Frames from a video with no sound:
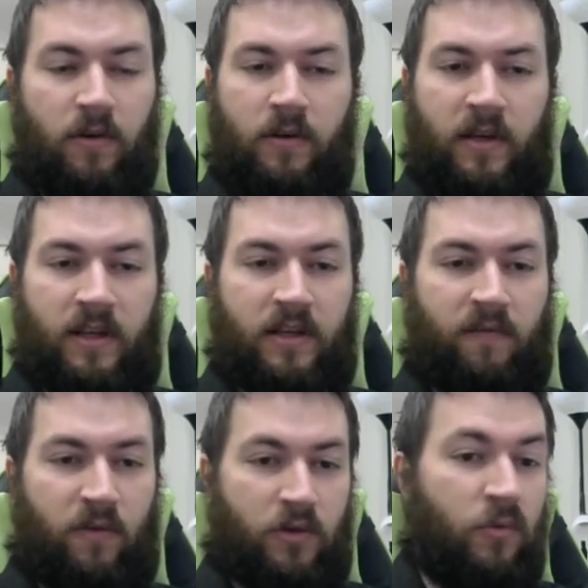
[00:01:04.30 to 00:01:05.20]
is,
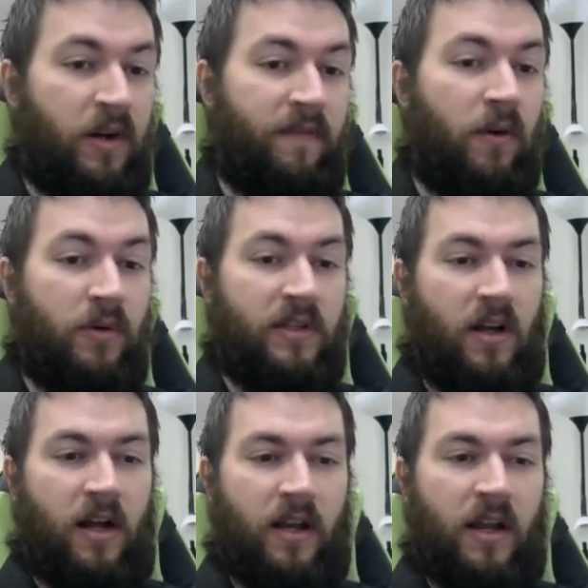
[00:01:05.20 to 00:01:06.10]
first we're going to focus
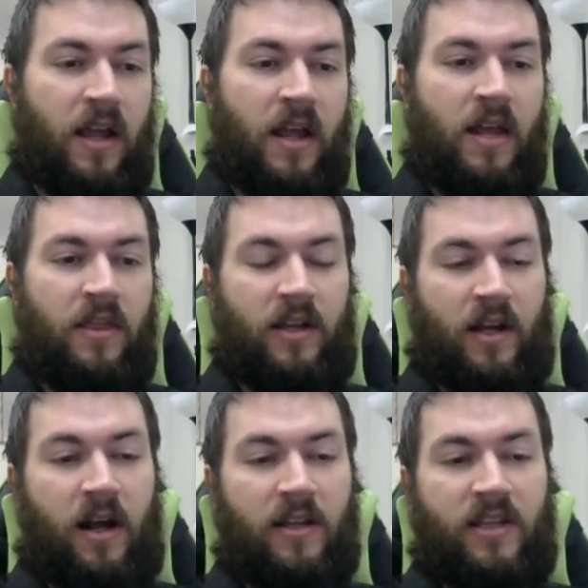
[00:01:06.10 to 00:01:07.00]
on the
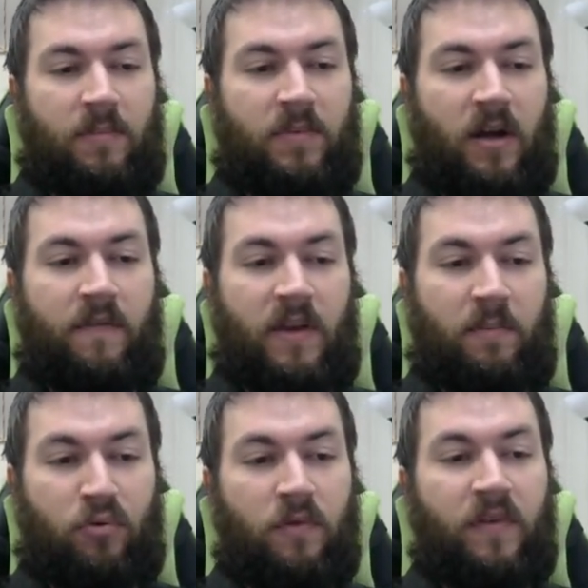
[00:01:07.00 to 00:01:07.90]
concept of
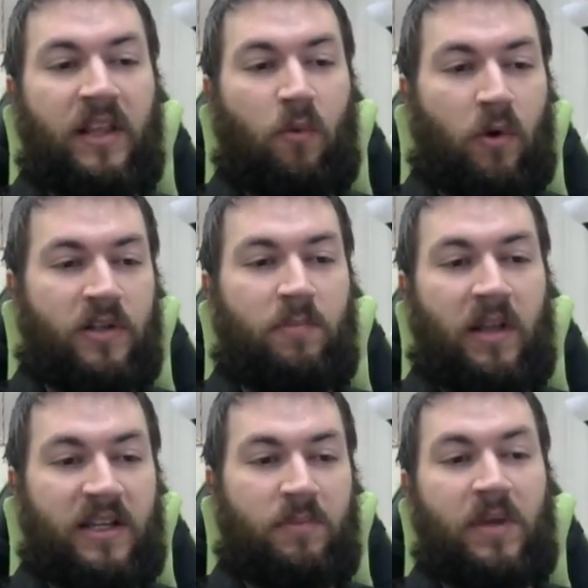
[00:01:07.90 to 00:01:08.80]
improving the worst
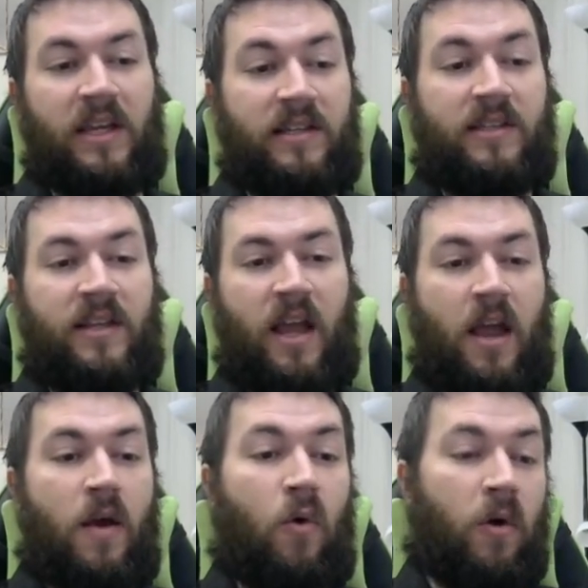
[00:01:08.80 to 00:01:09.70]
place piece,
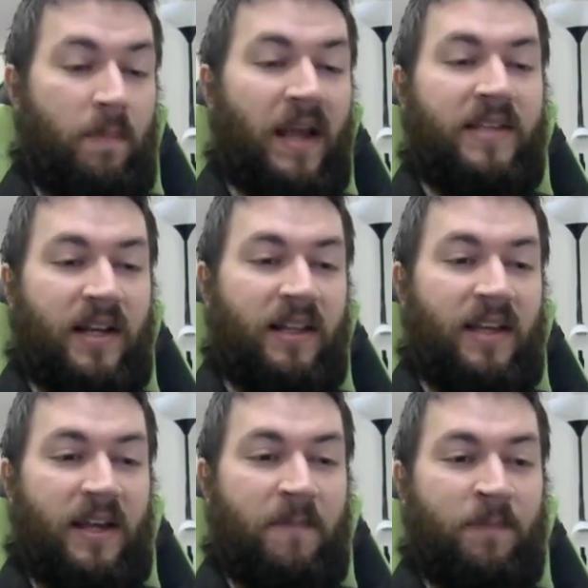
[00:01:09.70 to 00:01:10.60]
or
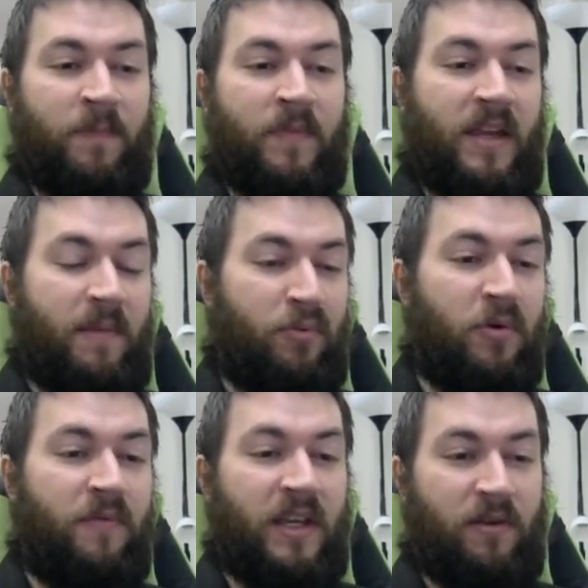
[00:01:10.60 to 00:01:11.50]
basically
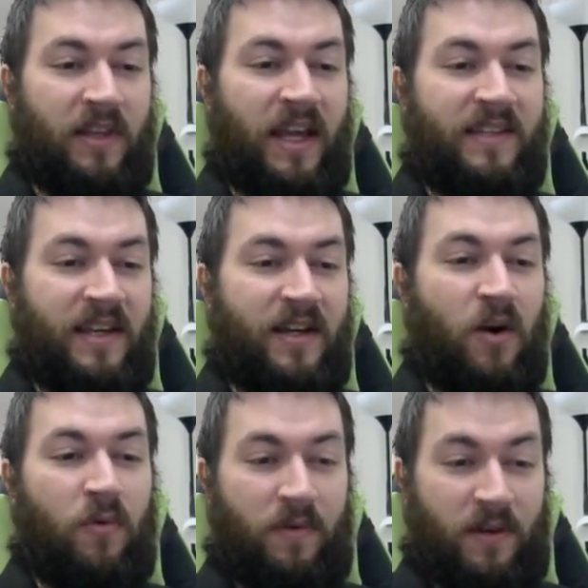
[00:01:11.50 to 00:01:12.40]
improving your
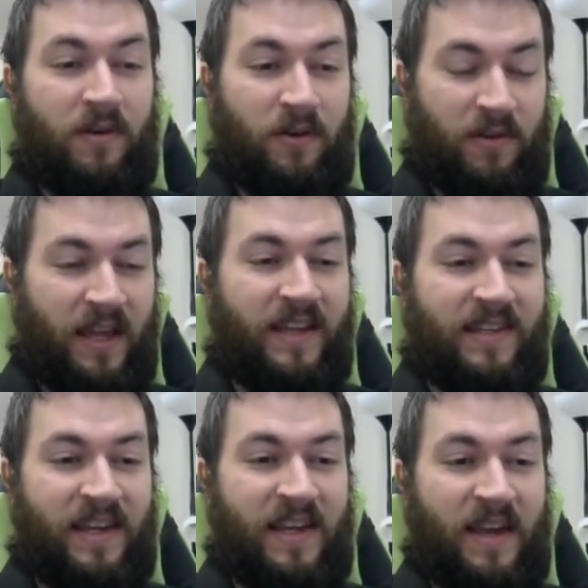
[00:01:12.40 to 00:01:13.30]

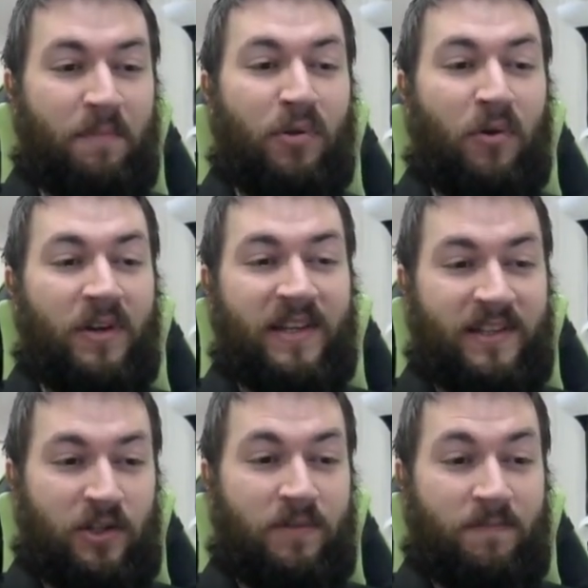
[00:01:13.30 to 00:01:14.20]
lazy employee's